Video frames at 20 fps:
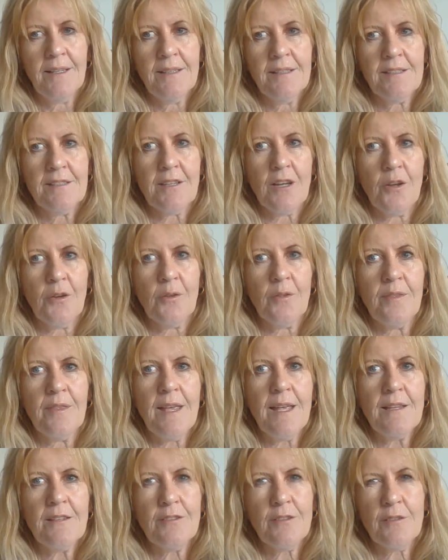So
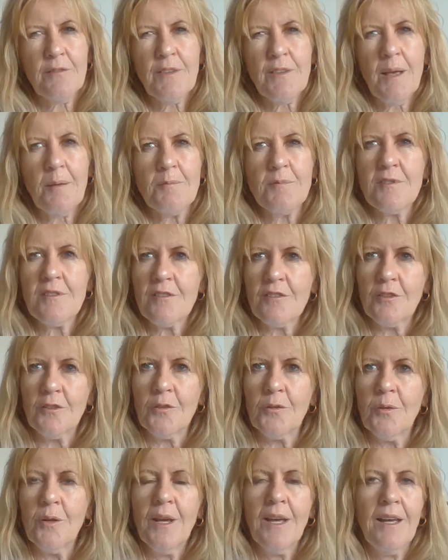that sort of comes
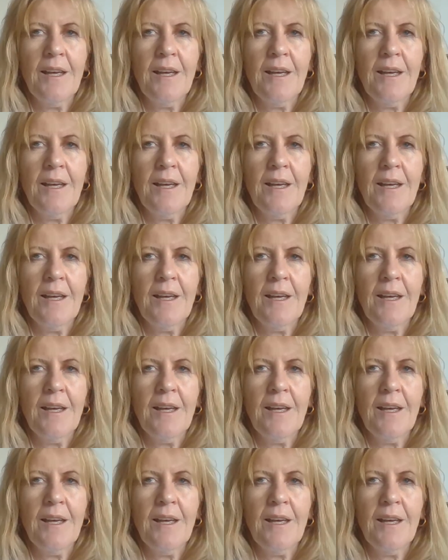through